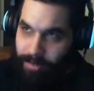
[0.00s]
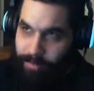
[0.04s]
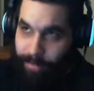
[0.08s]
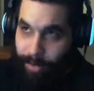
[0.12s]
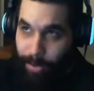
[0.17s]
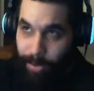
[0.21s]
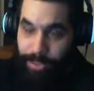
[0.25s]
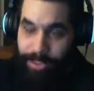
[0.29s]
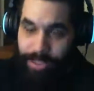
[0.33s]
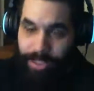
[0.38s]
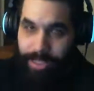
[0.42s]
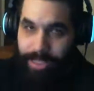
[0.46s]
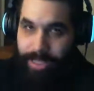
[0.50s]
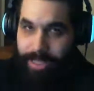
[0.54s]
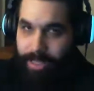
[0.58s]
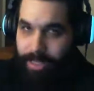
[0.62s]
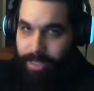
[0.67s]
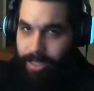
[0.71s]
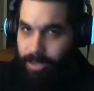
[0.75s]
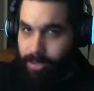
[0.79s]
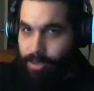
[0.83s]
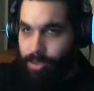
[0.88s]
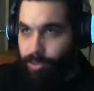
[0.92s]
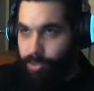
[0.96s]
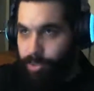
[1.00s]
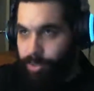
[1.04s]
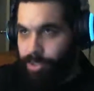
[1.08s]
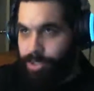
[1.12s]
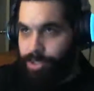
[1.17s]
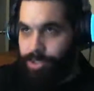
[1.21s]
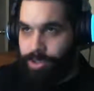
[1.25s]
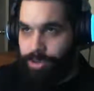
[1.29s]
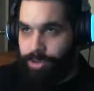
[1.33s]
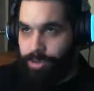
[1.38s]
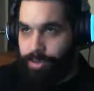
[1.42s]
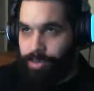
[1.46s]
Personally, Guild Wars
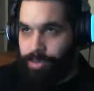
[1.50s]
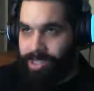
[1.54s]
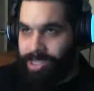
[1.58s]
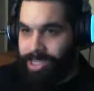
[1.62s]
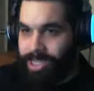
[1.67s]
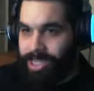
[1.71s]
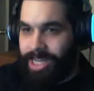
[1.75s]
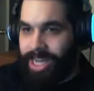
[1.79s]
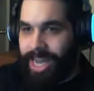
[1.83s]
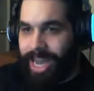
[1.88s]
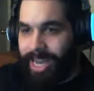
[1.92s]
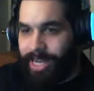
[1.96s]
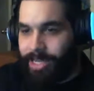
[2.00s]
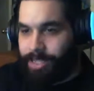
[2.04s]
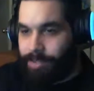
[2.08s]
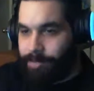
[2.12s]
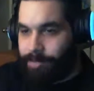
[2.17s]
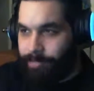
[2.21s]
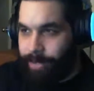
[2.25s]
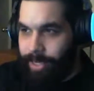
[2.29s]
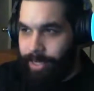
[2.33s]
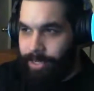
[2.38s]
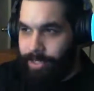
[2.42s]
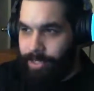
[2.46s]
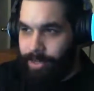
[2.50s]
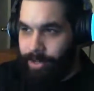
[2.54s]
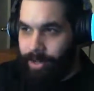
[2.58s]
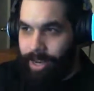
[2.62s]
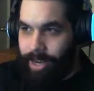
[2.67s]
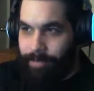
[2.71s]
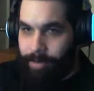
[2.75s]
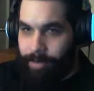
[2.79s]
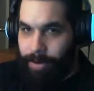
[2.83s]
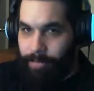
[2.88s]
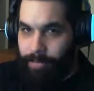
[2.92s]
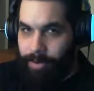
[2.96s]
2 was the last major
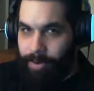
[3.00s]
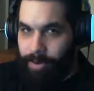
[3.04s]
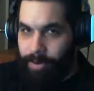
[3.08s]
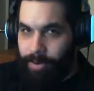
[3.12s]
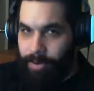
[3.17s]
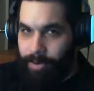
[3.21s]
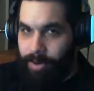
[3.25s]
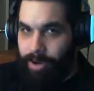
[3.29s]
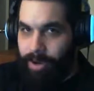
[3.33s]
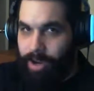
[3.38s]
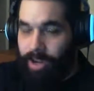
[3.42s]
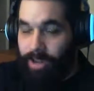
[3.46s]
MMO